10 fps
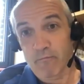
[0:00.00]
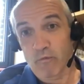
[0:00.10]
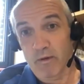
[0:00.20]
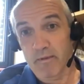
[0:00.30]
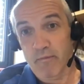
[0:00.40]

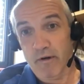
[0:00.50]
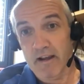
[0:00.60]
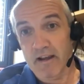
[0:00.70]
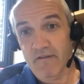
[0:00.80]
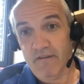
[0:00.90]
we'll be
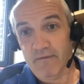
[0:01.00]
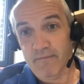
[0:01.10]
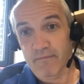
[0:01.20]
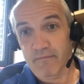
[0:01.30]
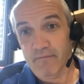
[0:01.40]
brave,
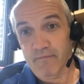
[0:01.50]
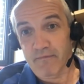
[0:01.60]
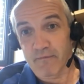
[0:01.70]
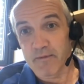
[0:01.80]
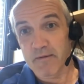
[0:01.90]

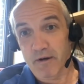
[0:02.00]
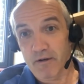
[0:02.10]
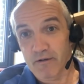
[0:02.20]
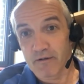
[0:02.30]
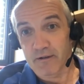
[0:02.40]
we'll be
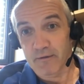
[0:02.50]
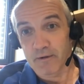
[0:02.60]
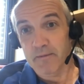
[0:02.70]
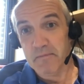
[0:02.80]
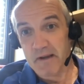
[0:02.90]
bold,
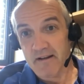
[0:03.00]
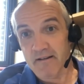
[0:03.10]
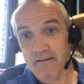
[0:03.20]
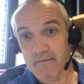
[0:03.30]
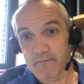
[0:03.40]
we'll be
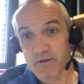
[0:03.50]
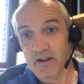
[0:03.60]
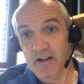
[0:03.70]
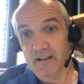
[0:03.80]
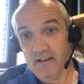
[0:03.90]
beaten. So
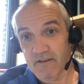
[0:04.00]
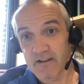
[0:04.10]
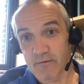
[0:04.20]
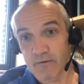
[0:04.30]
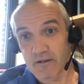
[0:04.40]
let's give
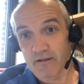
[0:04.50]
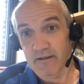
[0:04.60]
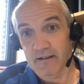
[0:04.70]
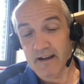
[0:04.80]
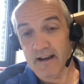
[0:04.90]
this a
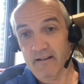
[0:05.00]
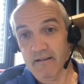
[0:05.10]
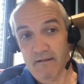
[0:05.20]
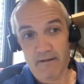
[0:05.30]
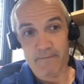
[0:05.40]
whirl.
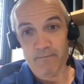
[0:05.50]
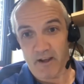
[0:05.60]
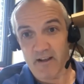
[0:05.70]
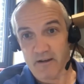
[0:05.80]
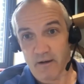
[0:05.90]
And
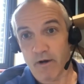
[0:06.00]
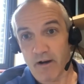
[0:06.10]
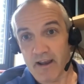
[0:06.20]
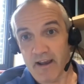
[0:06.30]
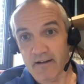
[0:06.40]
it's on
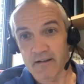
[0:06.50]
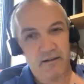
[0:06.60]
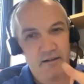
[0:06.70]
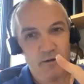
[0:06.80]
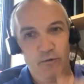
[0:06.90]
my head. And
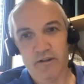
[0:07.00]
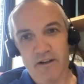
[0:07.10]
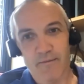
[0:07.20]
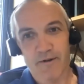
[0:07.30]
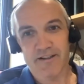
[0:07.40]
this is the one
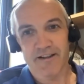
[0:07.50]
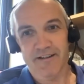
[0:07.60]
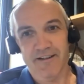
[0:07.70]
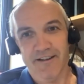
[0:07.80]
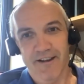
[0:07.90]
time I
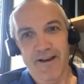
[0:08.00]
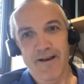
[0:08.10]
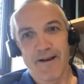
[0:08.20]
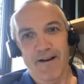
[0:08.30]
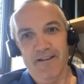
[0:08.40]
said,
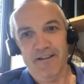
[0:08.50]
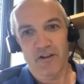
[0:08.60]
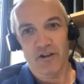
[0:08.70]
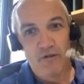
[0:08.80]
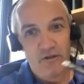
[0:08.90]

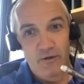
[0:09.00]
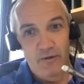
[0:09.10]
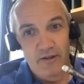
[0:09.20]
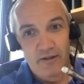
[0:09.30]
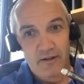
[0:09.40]
you
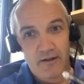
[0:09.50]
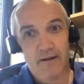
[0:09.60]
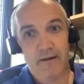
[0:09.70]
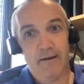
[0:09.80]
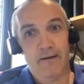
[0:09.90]
do it,
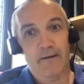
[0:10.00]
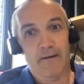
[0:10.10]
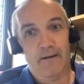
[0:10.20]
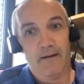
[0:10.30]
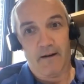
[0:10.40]

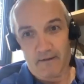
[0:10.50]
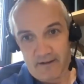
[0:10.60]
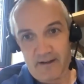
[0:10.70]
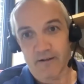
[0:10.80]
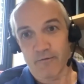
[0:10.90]
I'll
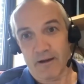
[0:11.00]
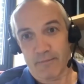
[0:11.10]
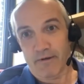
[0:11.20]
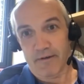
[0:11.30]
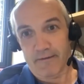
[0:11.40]
take the rap.